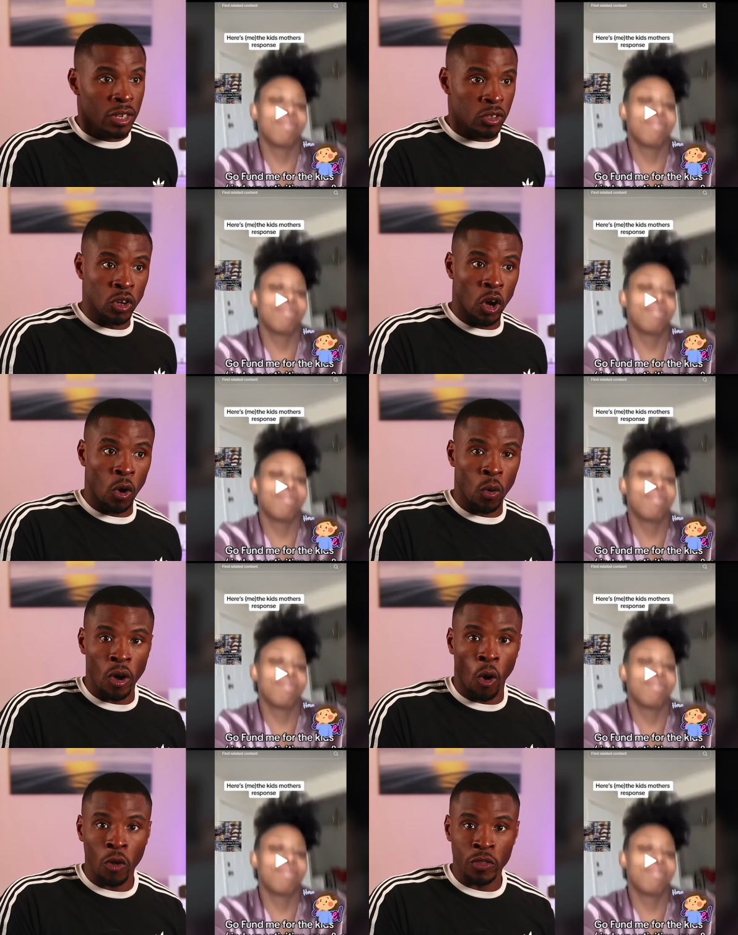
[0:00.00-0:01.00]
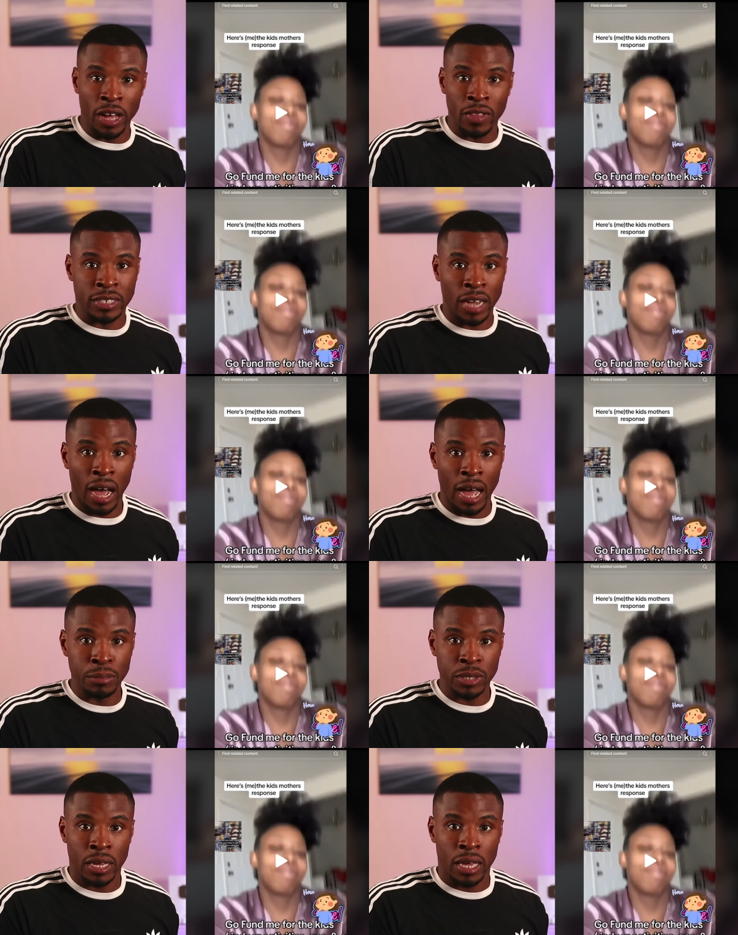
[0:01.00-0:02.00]
Speaker 1: you know, all the other times
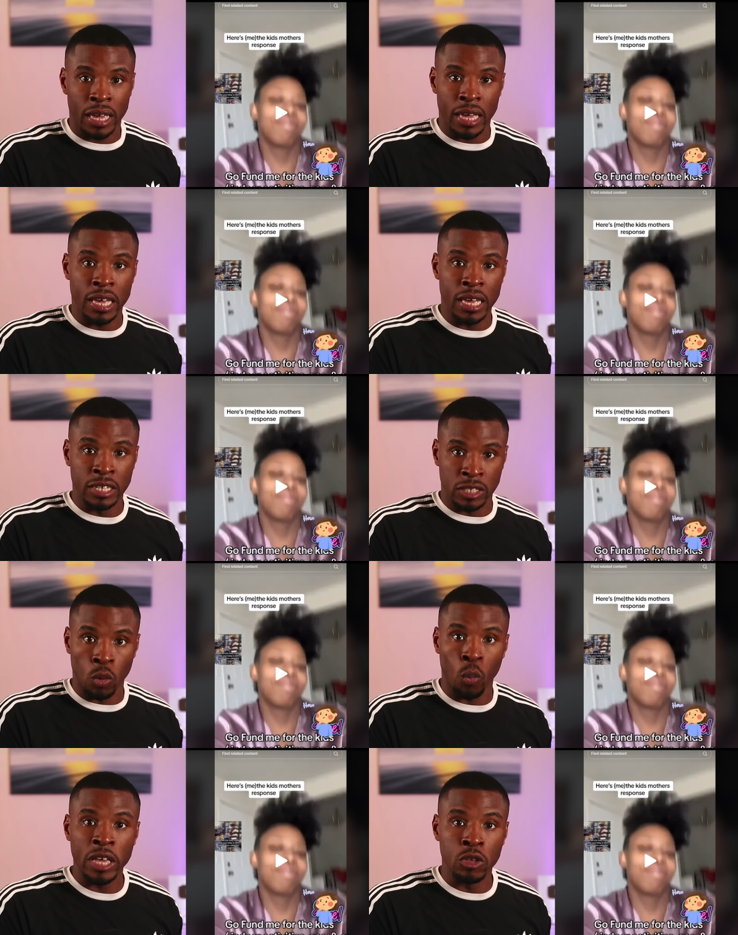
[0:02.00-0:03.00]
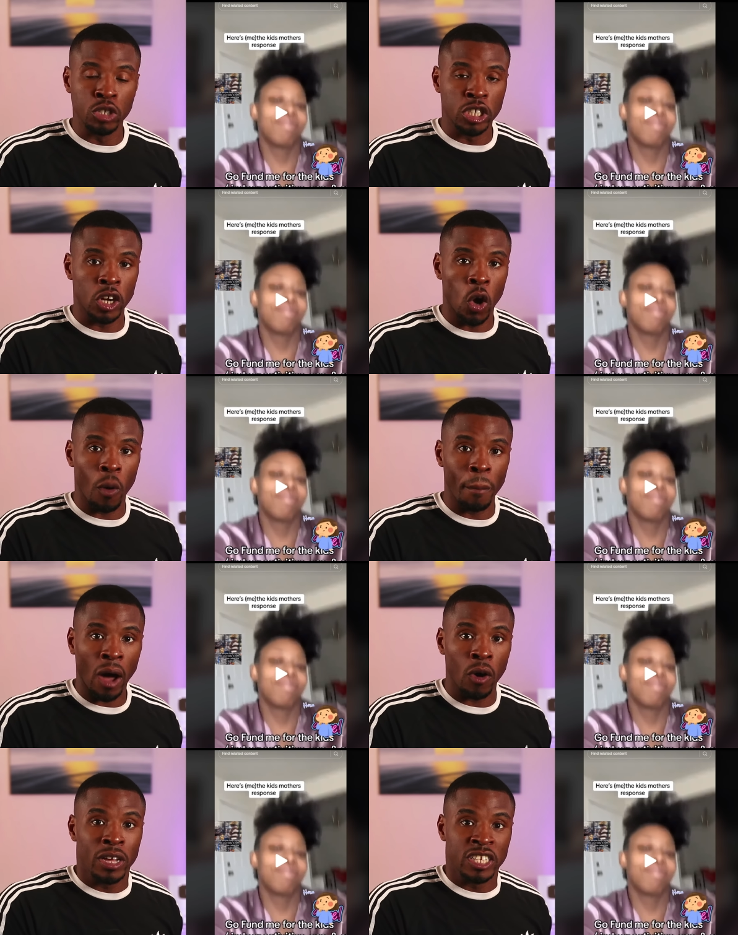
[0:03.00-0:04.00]
is the way you should go
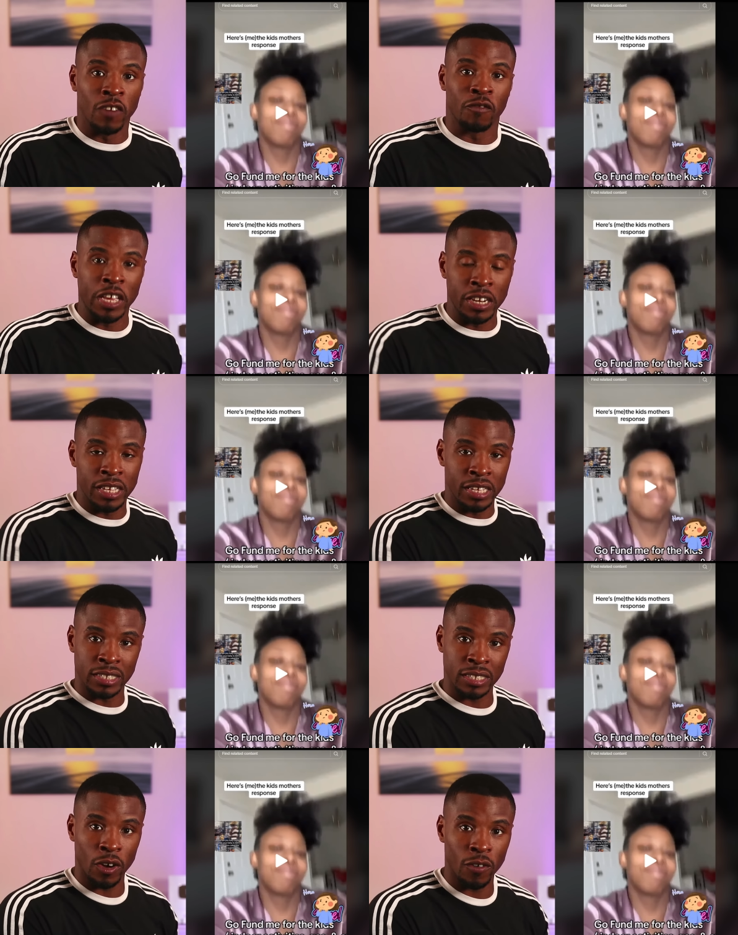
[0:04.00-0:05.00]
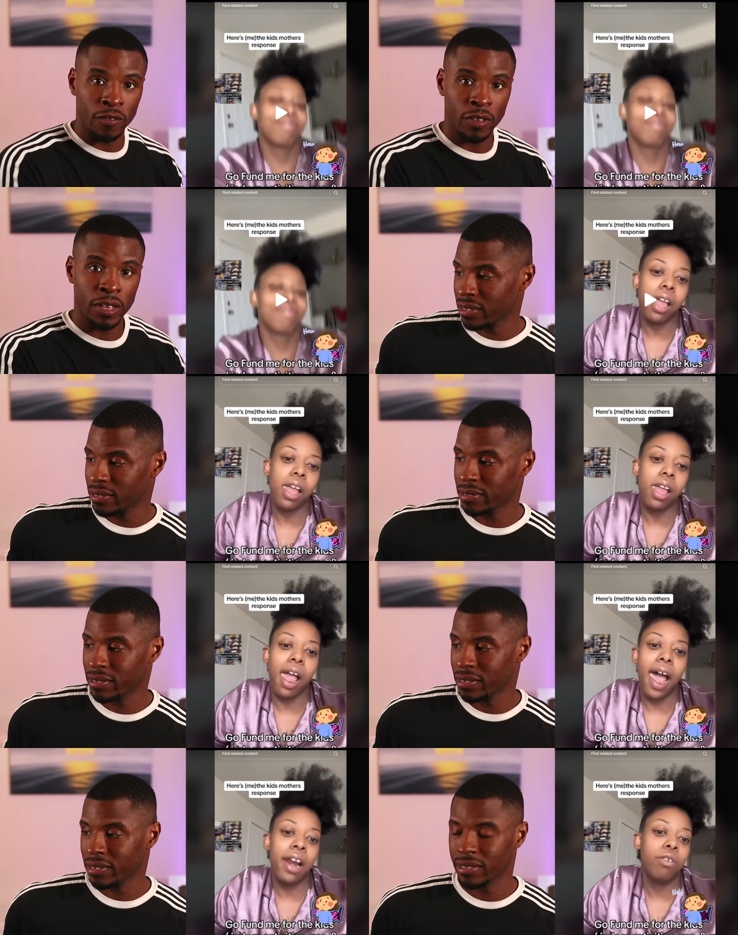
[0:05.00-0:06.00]
about defending yourself.
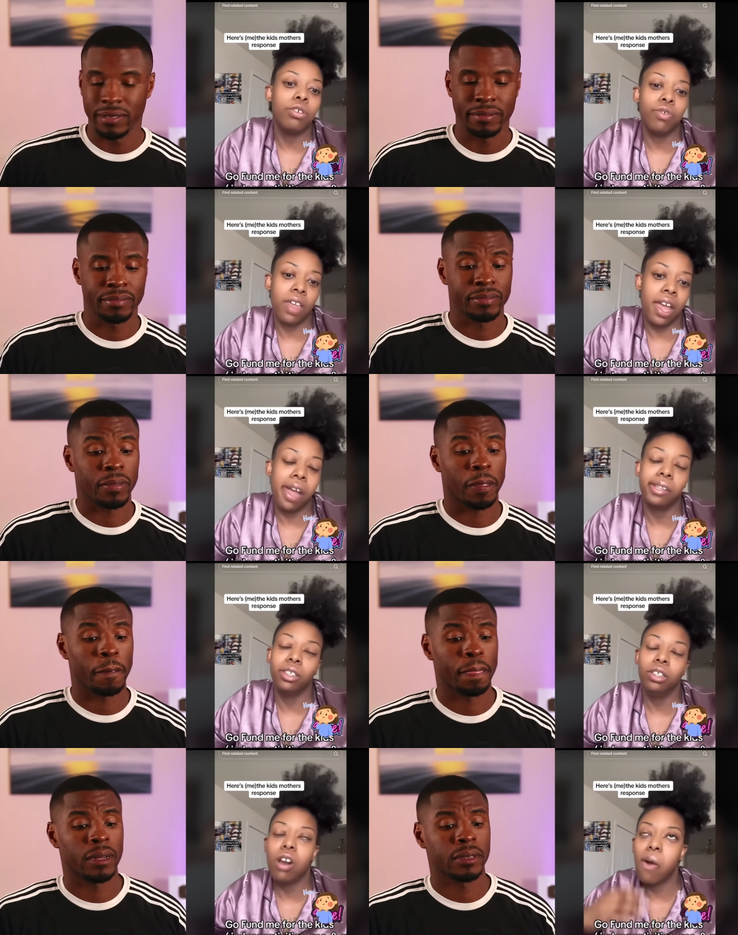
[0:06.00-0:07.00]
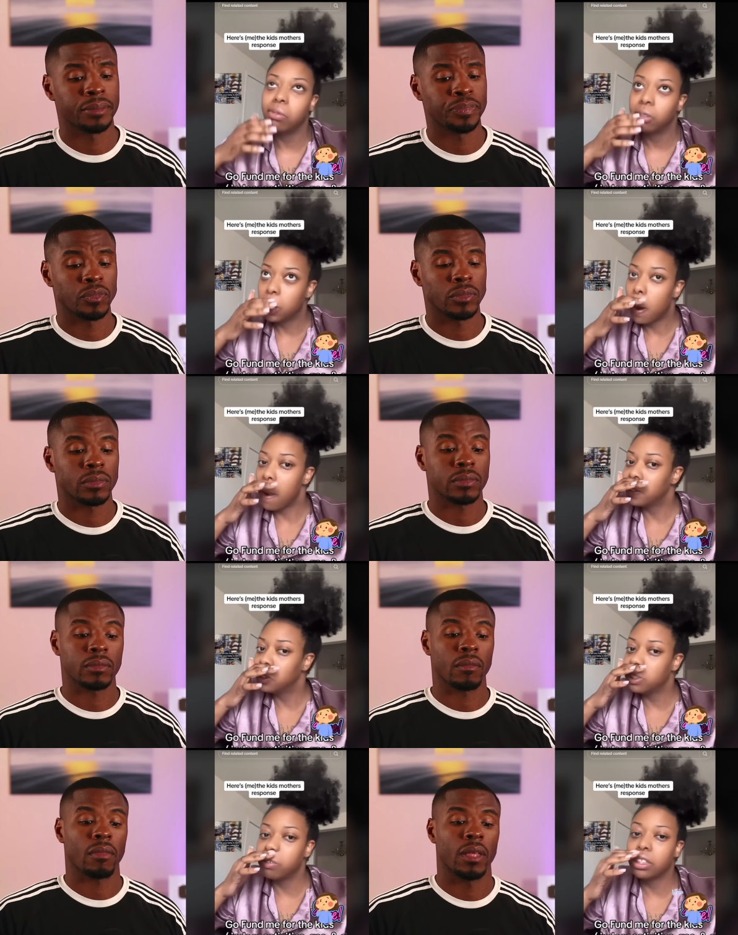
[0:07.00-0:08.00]
Speaker 2: I don't do that. You know, I
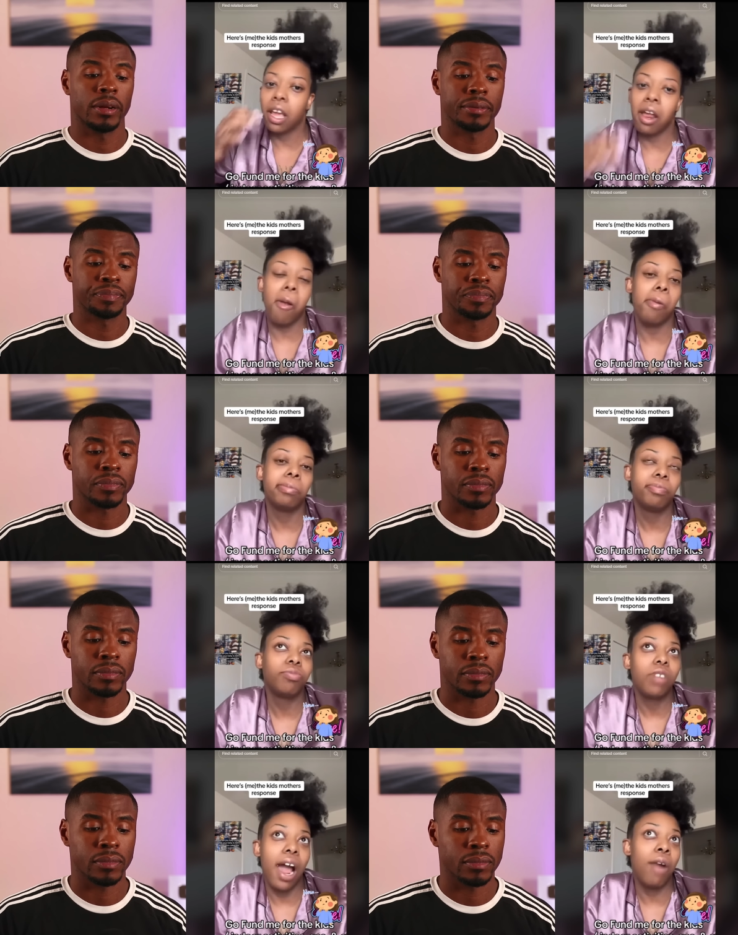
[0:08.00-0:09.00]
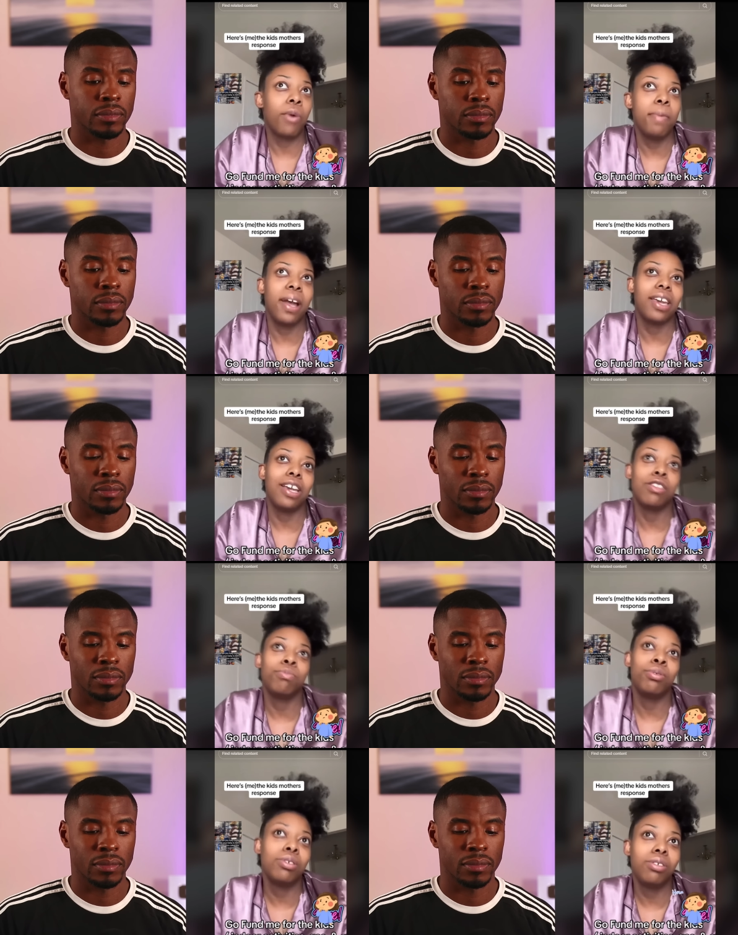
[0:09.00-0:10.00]
do everything. I read my kids'
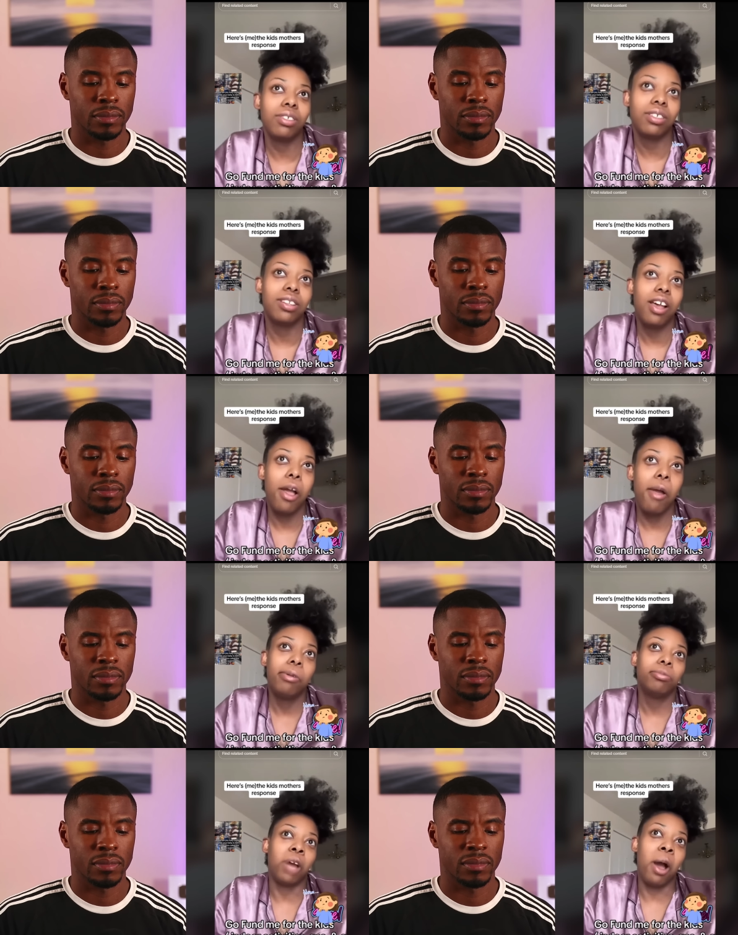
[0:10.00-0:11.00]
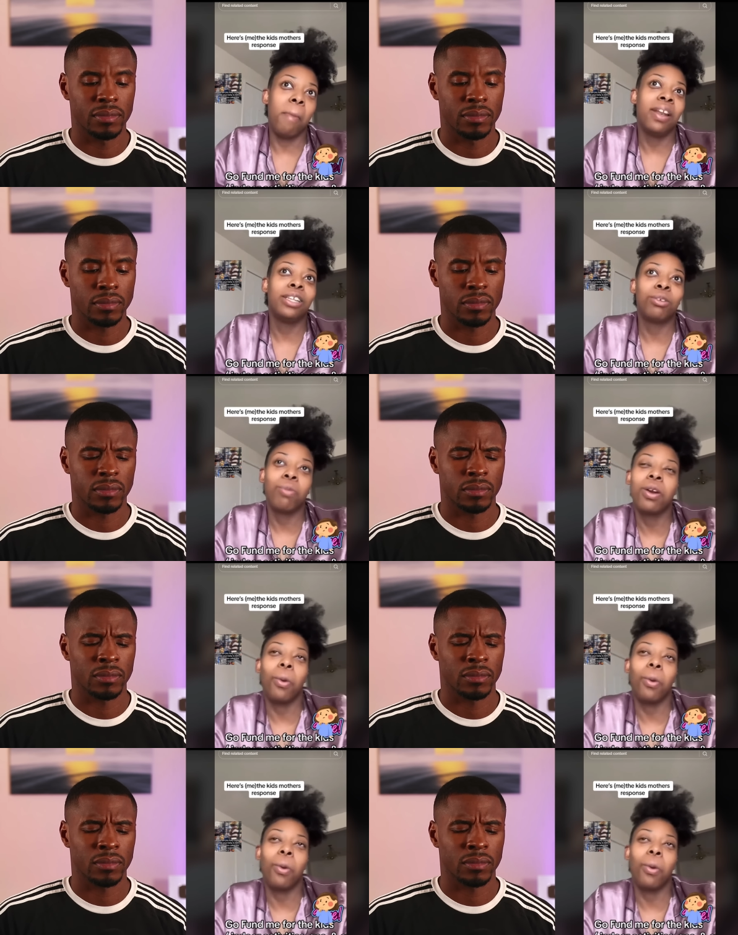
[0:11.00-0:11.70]
books. Um, let them run